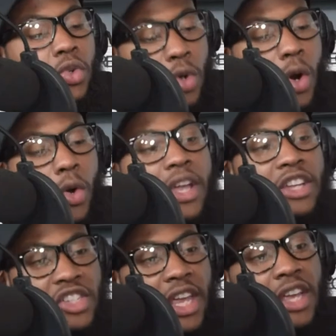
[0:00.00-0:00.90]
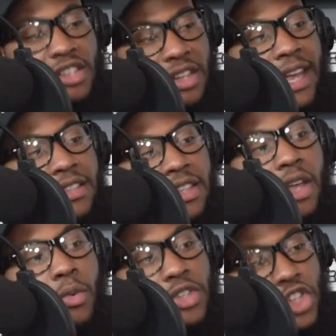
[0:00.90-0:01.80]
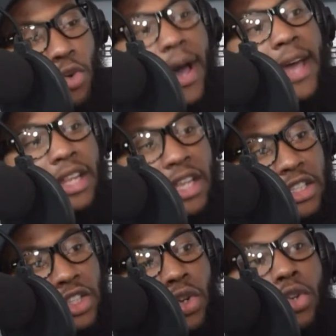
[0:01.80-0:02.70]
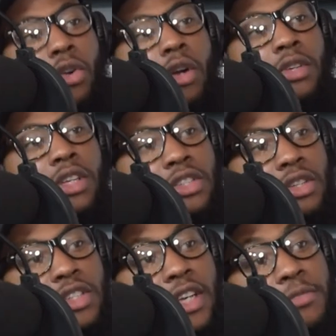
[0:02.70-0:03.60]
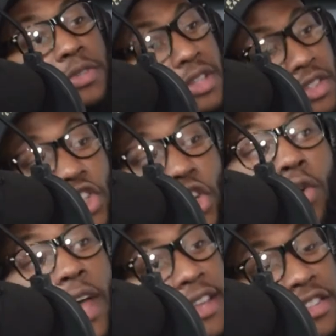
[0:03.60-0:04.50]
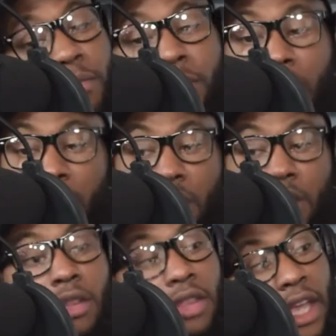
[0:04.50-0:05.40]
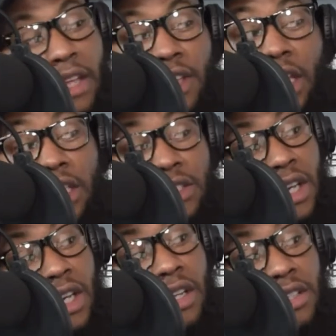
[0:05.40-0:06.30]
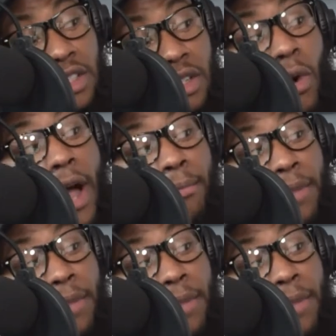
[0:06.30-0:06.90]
grow and change. Just like I said with Joe Biden, he's gonna grow. He's gonna change because Joe had some things that he's done to our people.